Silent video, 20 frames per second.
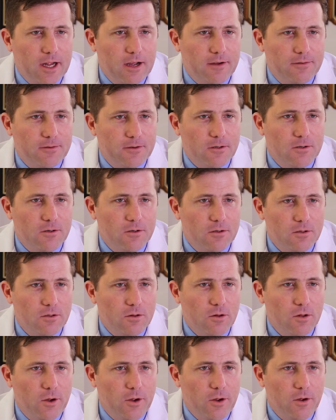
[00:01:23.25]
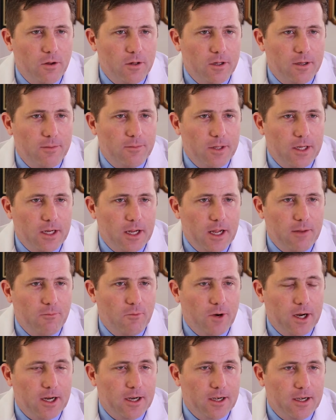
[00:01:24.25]
after Loyola became
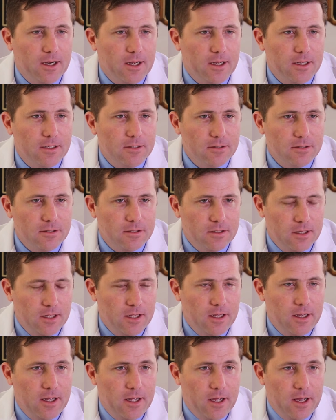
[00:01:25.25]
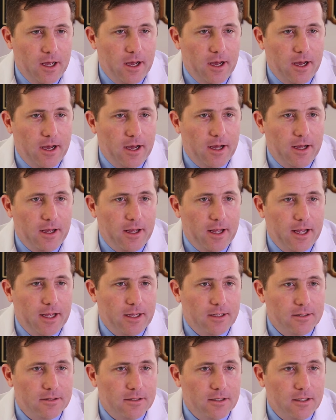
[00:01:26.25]
recognized
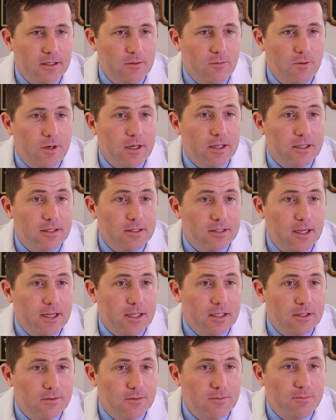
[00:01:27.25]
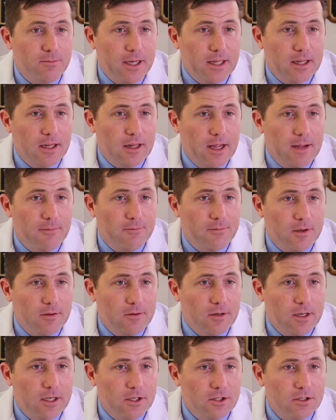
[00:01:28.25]
as one of the sites by the LAM
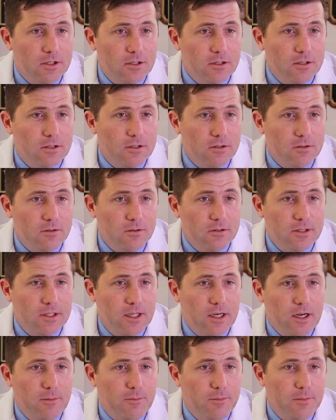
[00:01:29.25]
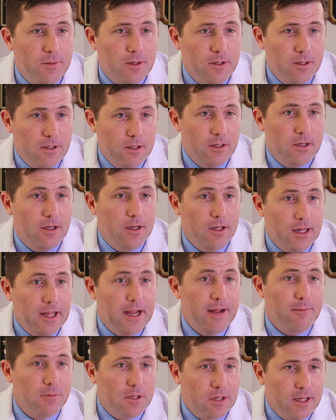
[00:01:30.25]
Foundation to set up a
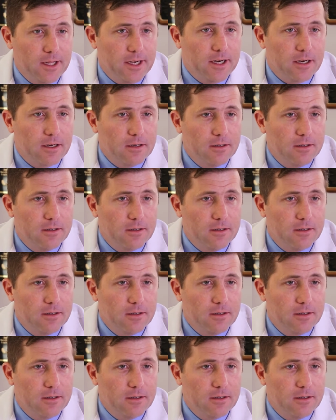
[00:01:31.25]
LAM clinic.